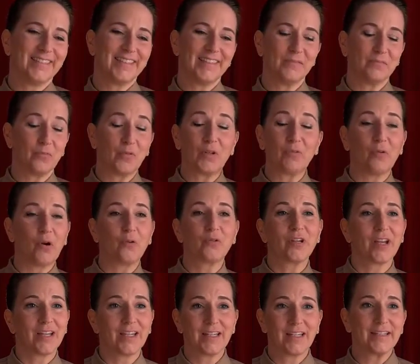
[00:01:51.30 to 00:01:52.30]
we
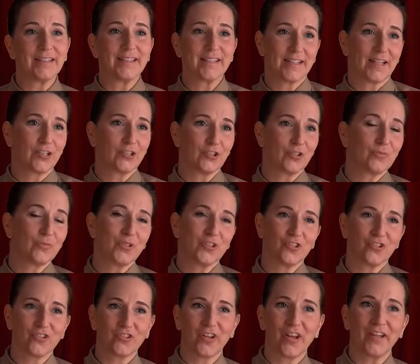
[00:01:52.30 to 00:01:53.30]
rotate in the section, which
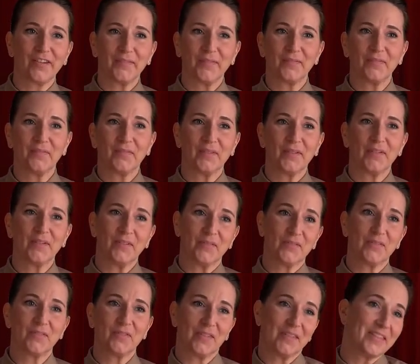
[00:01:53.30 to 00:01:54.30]
is kind of,
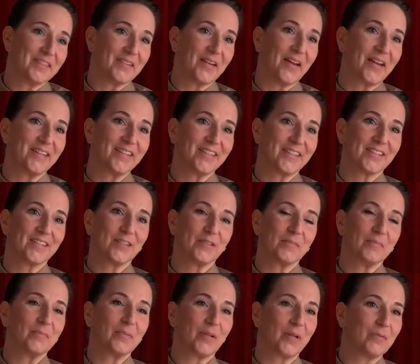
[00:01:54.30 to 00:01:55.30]
it's nice to
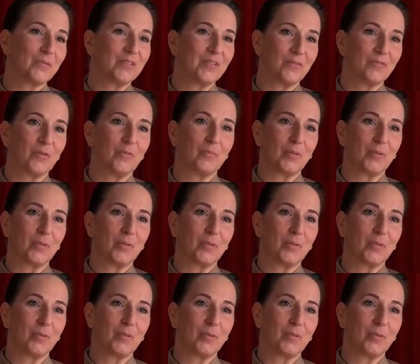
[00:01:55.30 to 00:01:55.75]
play with different